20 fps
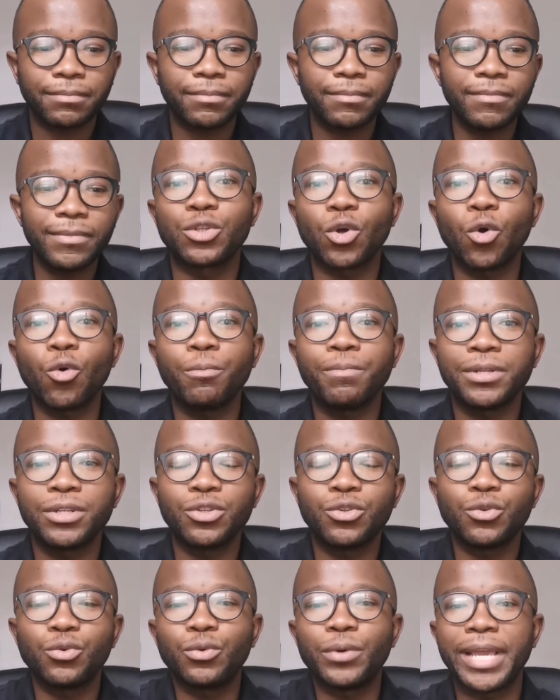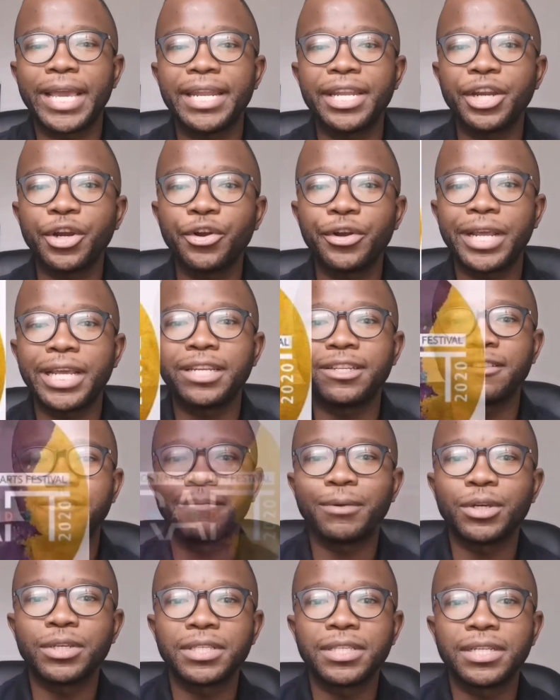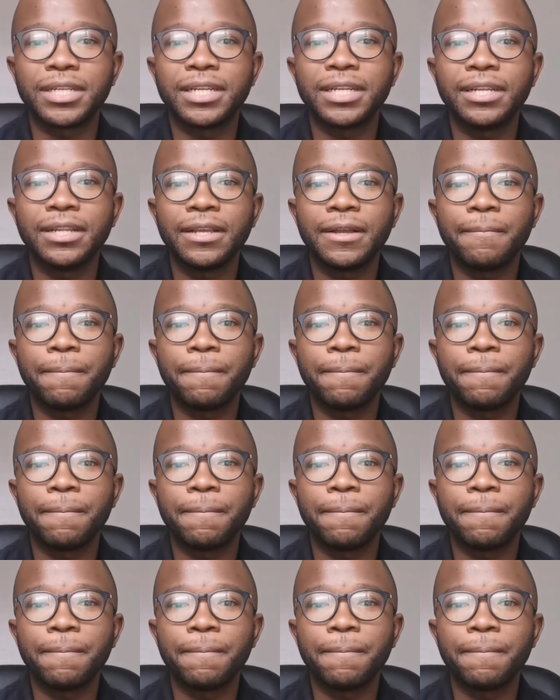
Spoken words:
It was open to any creative person